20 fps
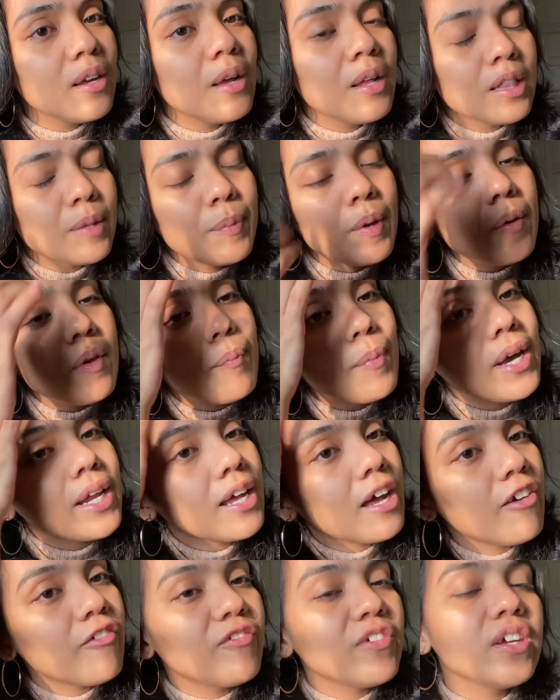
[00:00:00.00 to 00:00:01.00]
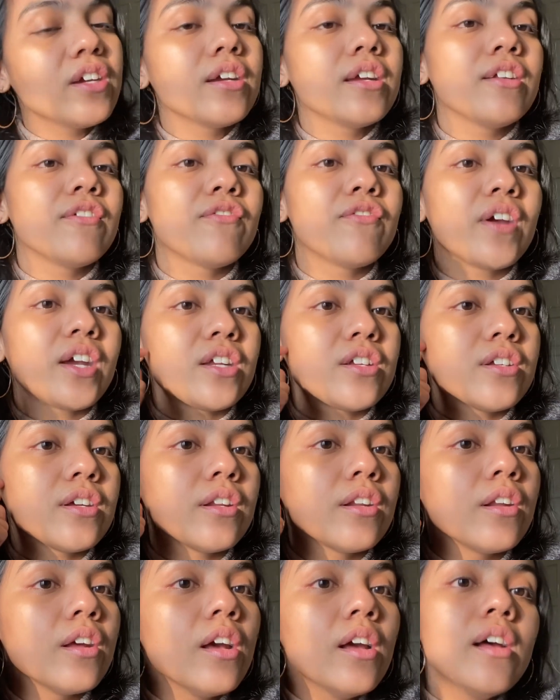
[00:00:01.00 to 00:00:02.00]
baby might have ear
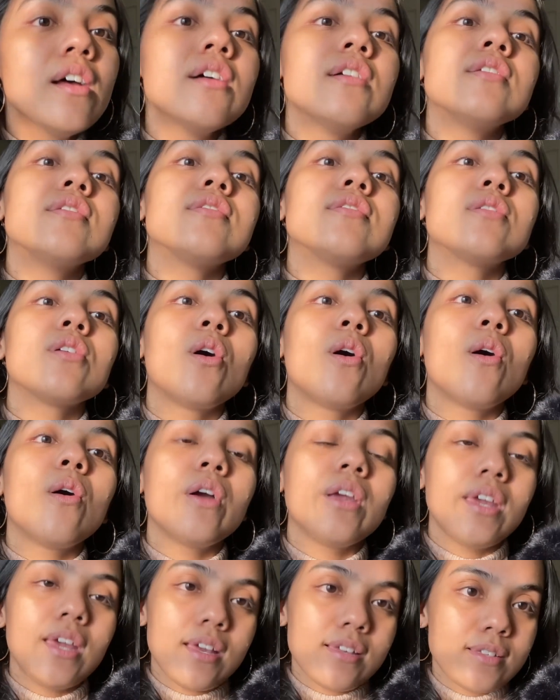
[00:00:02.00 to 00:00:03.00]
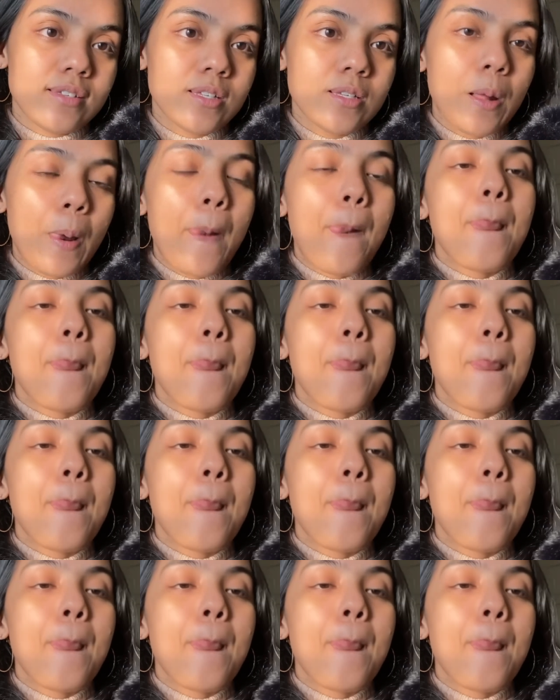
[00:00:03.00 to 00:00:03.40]
infection. So yes.